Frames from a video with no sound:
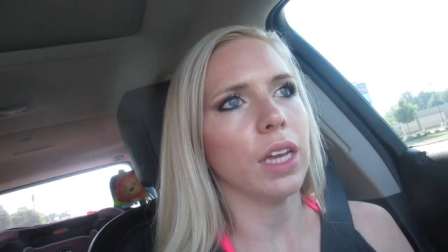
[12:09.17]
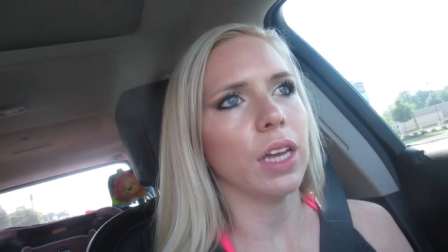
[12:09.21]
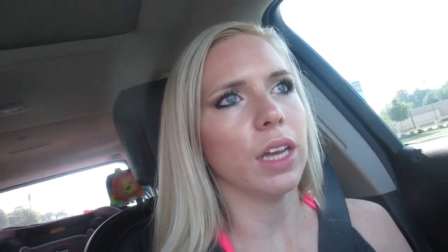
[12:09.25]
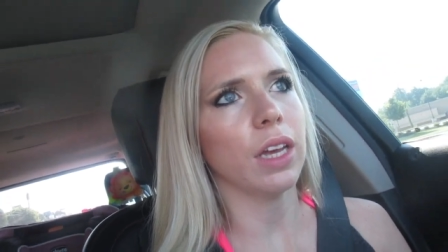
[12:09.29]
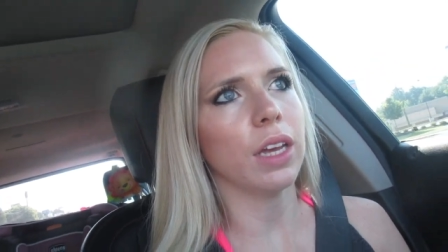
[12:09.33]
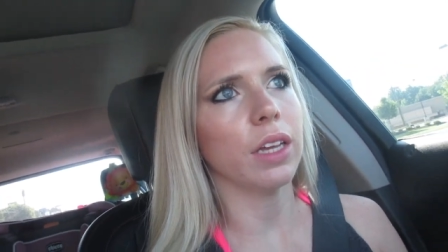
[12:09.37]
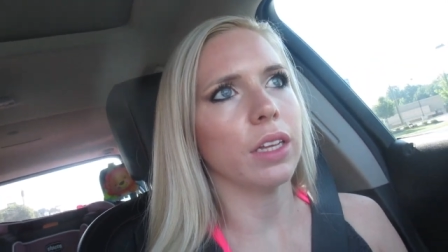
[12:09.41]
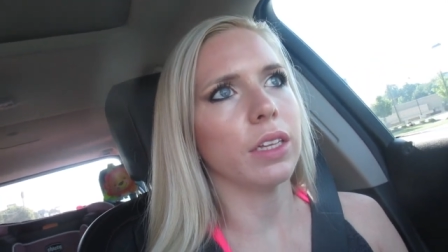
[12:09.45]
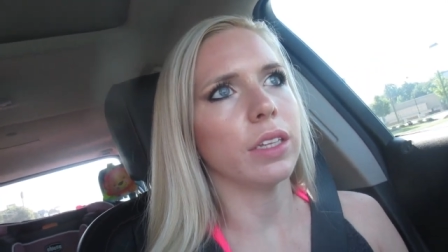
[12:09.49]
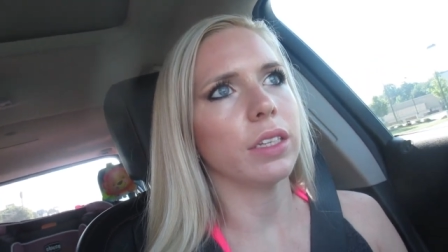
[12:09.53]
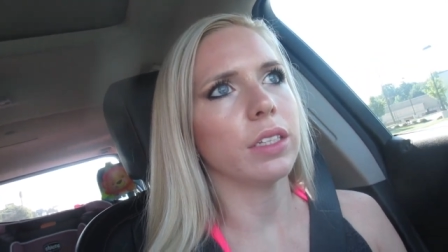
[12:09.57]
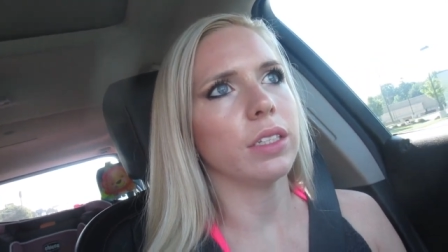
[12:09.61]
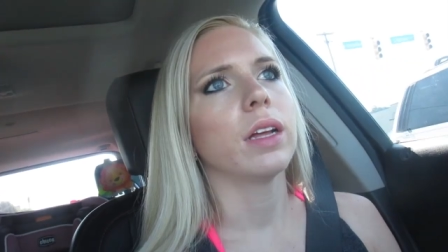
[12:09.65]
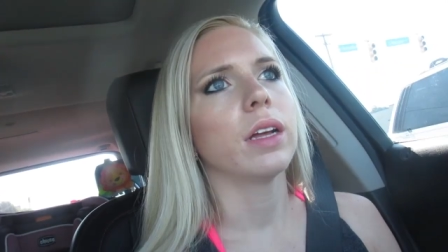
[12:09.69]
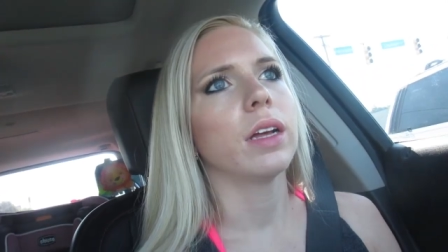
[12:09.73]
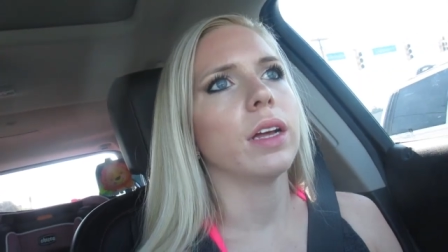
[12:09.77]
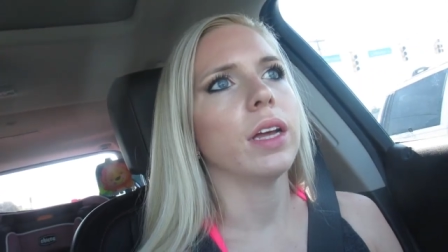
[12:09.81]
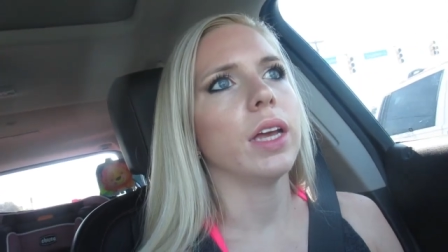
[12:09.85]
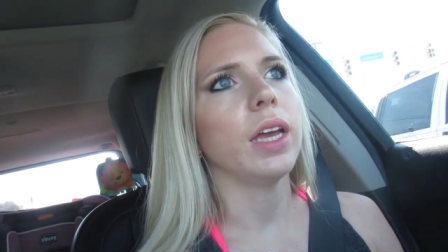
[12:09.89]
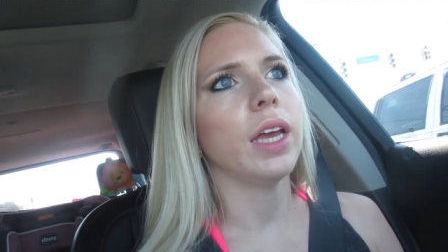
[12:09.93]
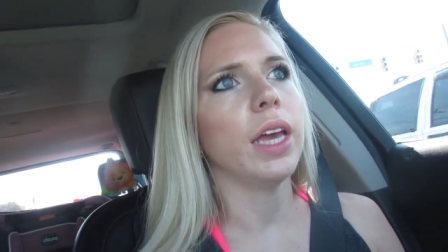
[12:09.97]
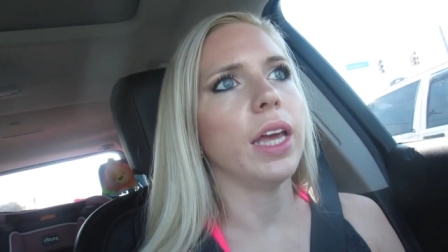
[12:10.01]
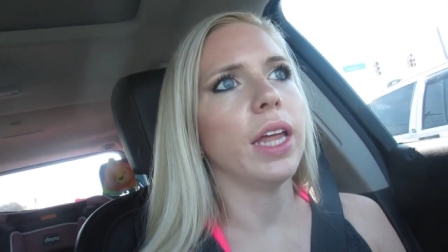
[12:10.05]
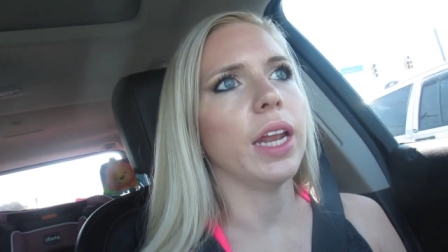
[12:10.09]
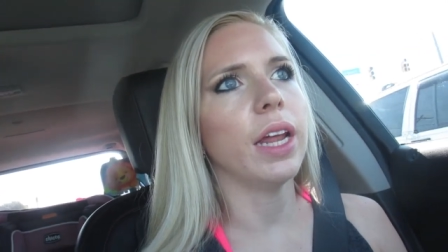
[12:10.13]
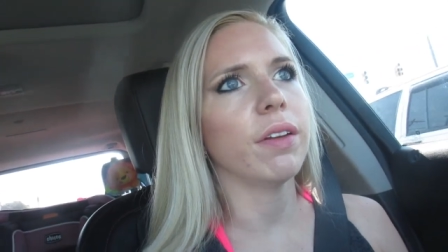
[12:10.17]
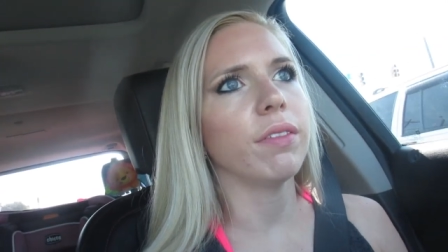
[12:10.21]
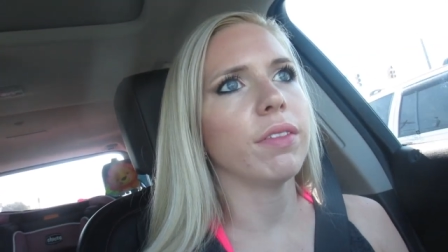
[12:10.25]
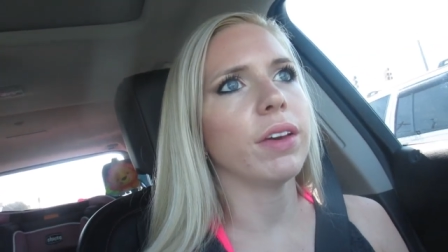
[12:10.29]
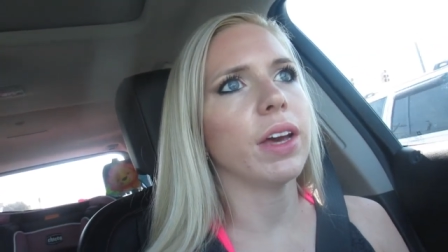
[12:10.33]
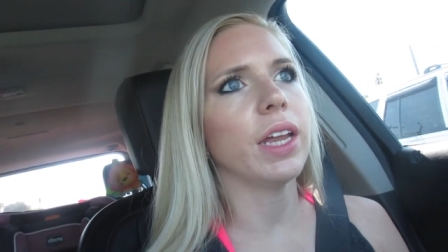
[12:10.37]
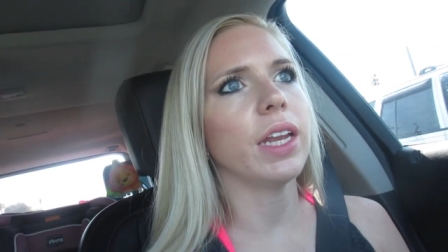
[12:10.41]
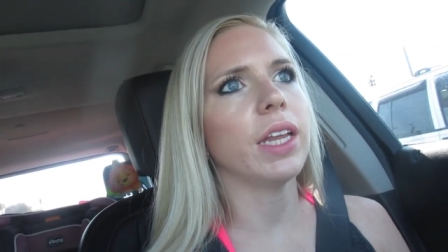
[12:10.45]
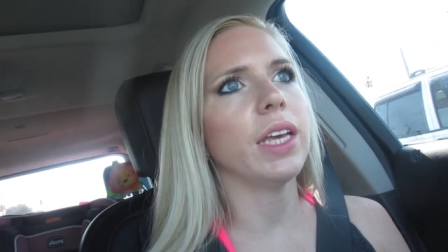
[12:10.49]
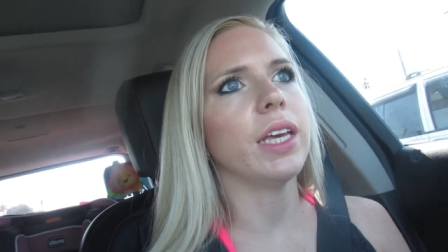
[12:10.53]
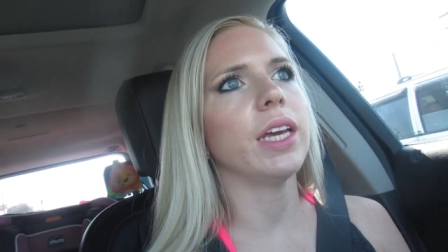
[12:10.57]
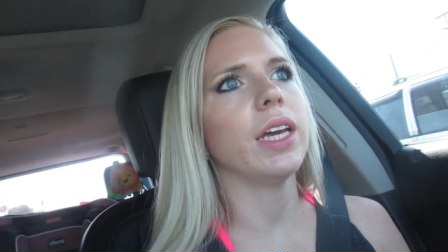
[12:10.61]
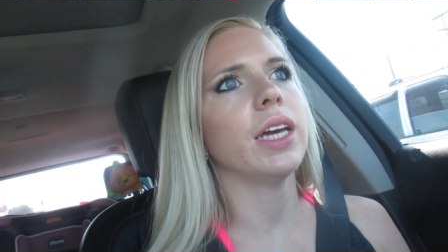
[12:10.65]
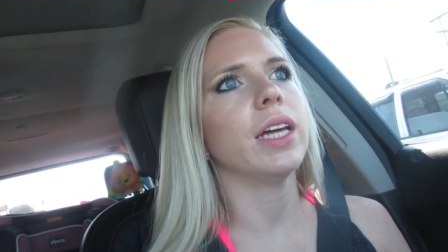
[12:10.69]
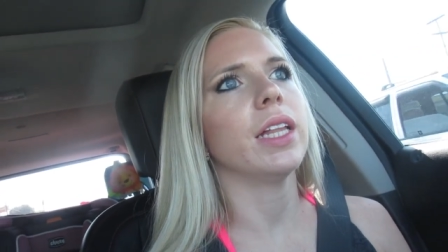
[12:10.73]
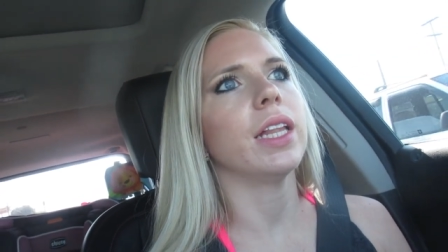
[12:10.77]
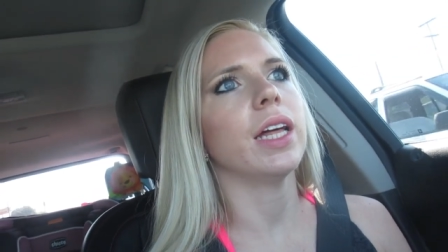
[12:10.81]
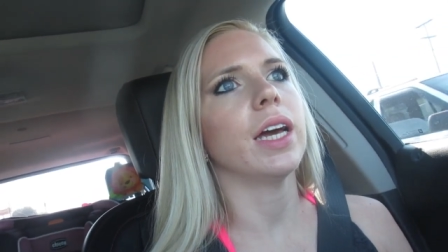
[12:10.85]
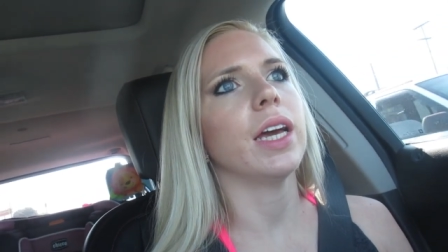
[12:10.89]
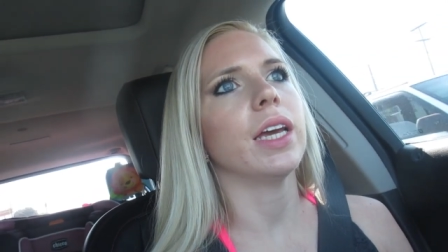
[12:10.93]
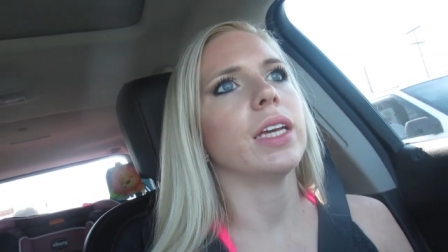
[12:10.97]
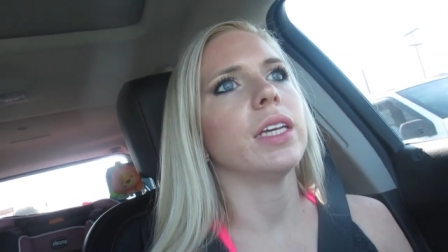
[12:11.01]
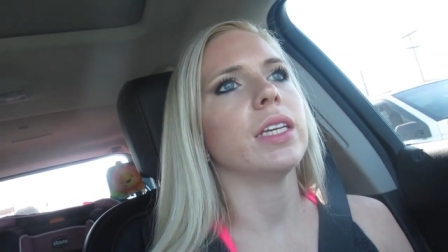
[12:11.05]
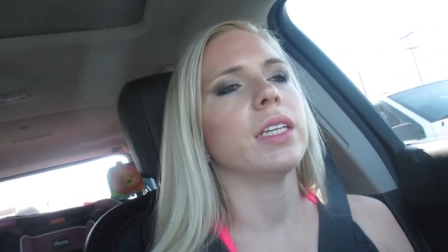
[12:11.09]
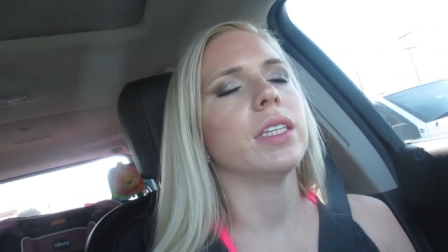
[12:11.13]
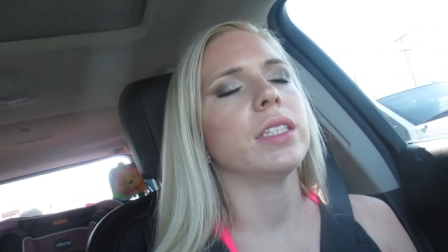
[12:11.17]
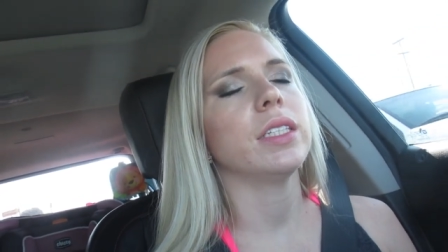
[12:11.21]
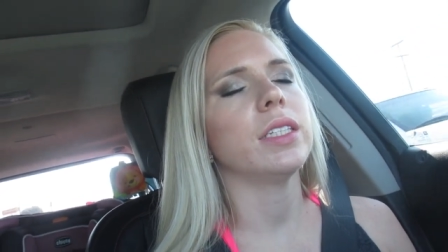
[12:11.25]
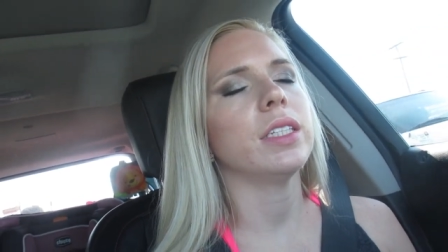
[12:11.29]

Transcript: And and I've got to get like